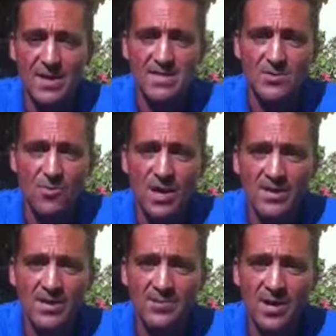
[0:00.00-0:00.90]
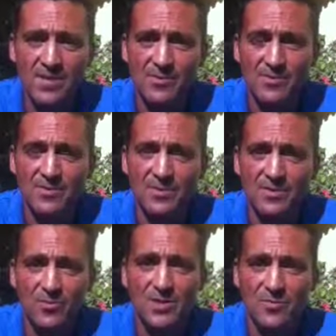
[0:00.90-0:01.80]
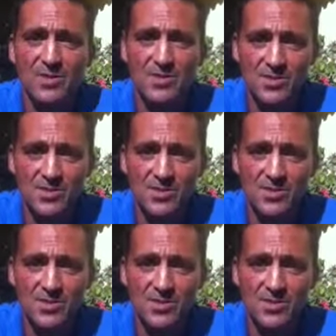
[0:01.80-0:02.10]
it's quite incredible what you can